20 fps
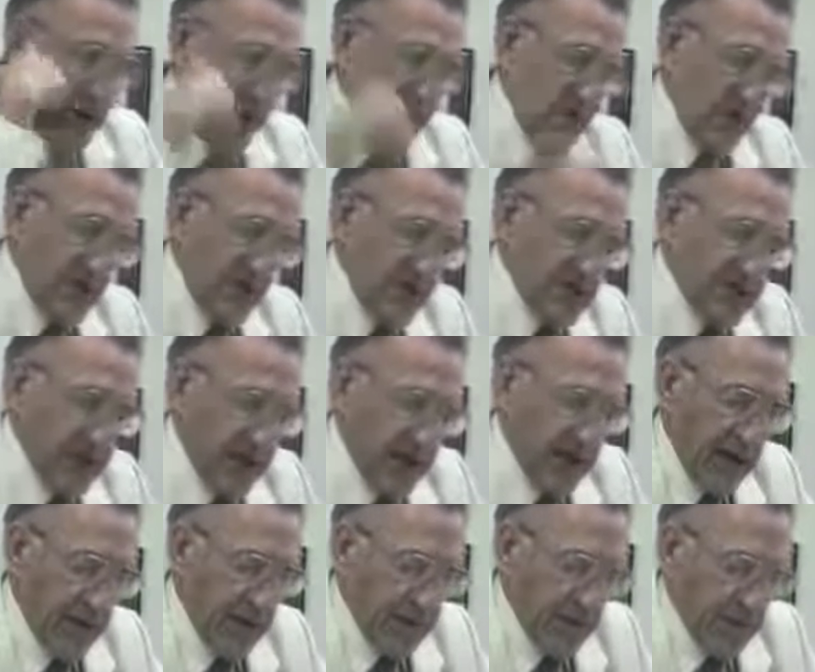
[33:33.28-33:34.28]
in other words,
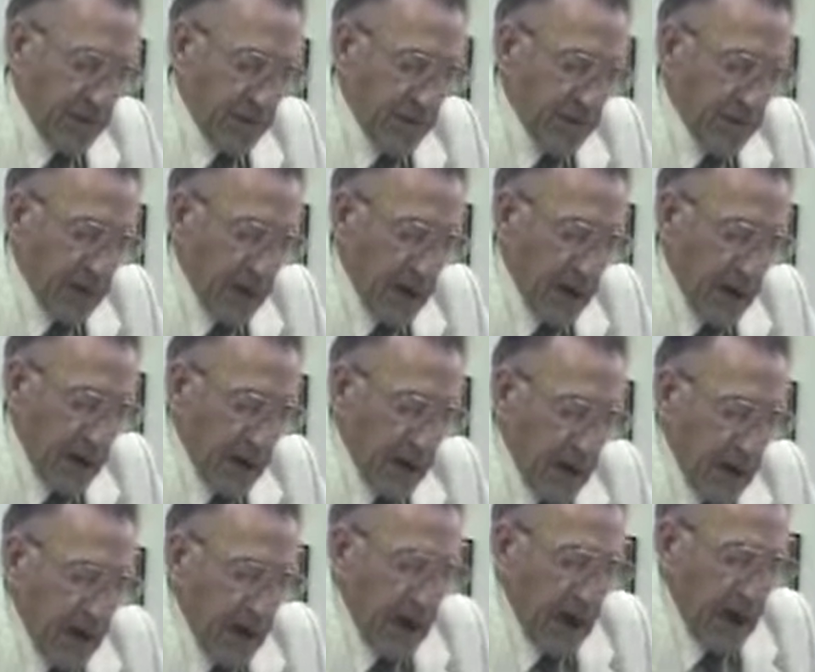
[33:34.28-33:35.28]
here,
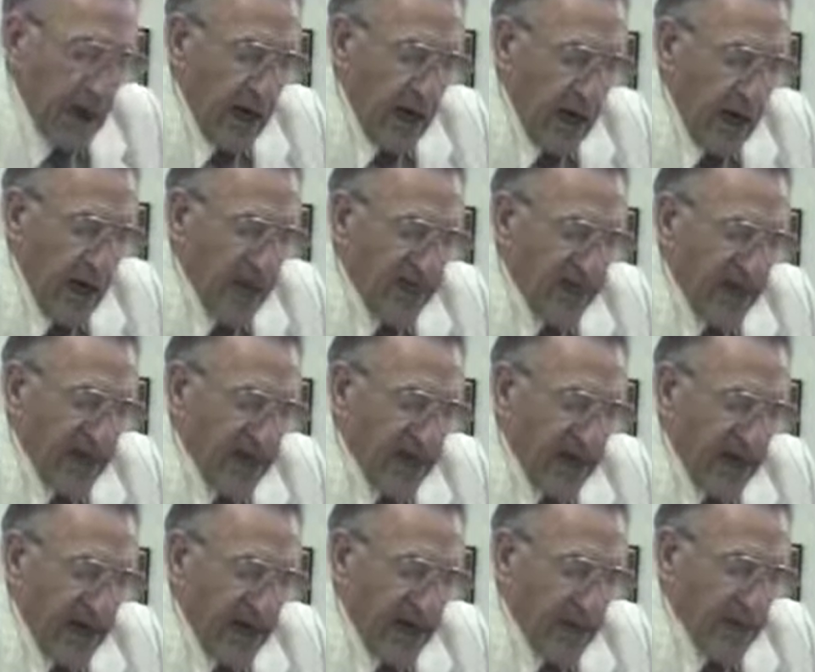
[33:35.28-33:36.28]

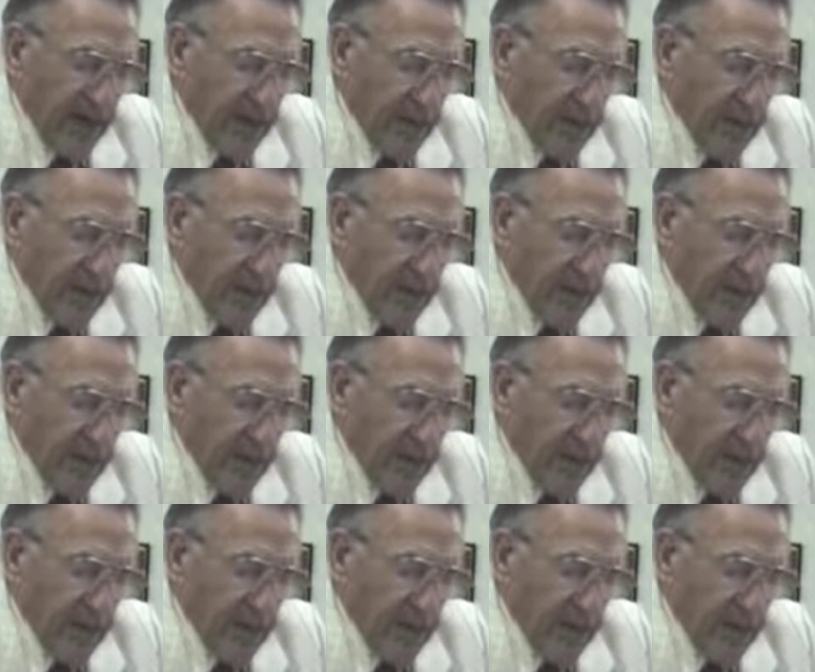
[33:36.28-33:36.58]
everything